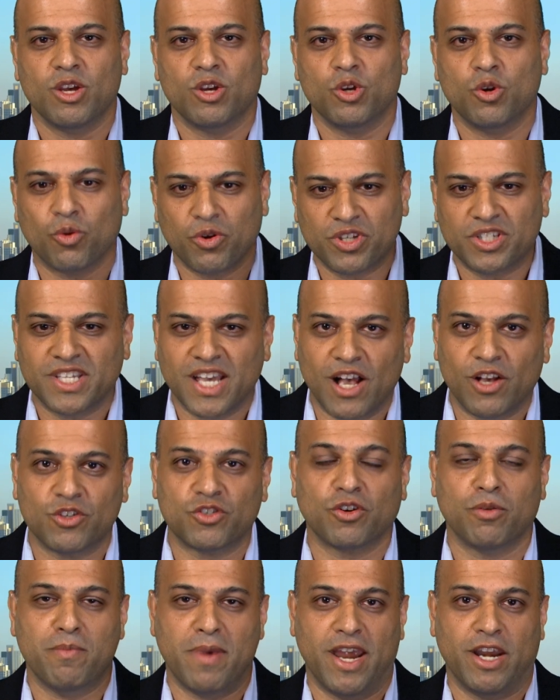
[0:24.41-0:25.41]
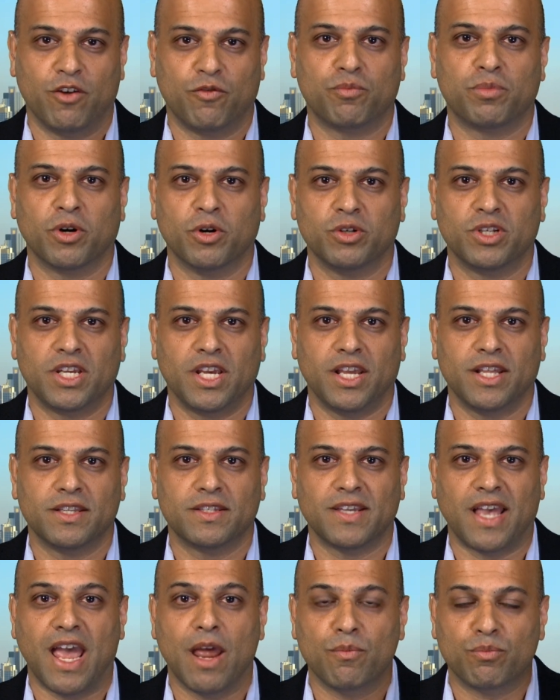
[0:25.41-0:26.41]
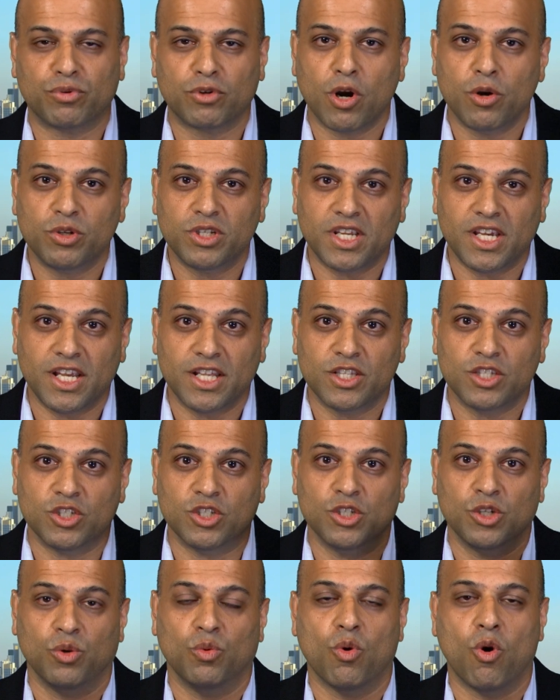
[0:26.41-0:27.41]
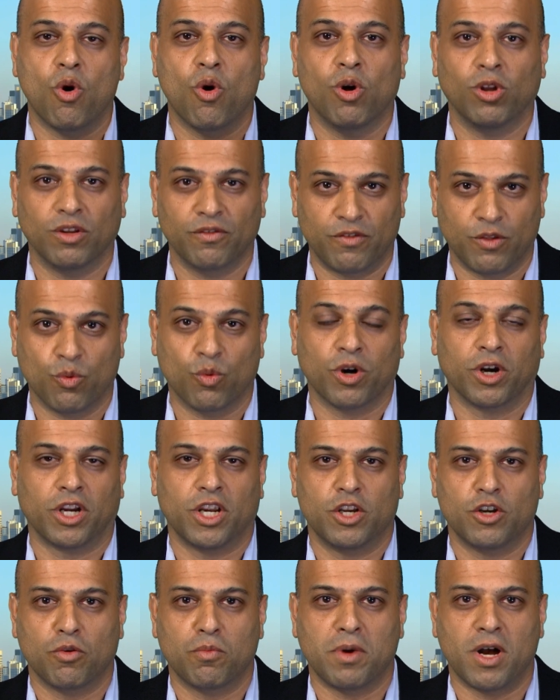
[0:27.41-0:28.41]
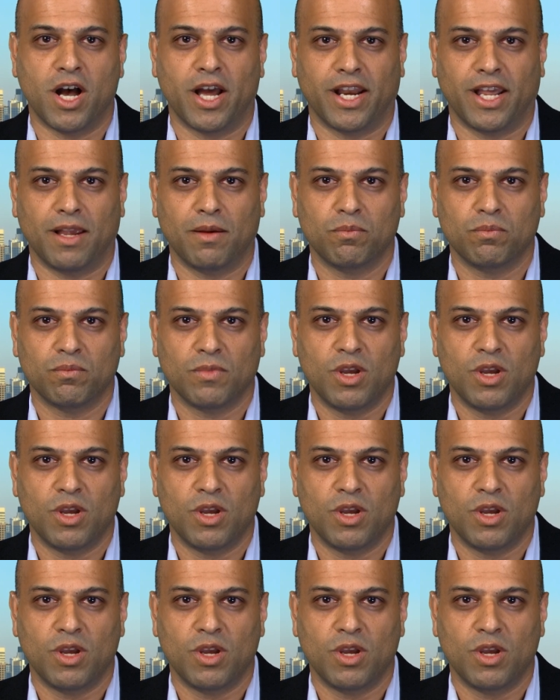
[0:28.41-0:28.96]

your cells are made of proteins, and proteins do all of the work in your body.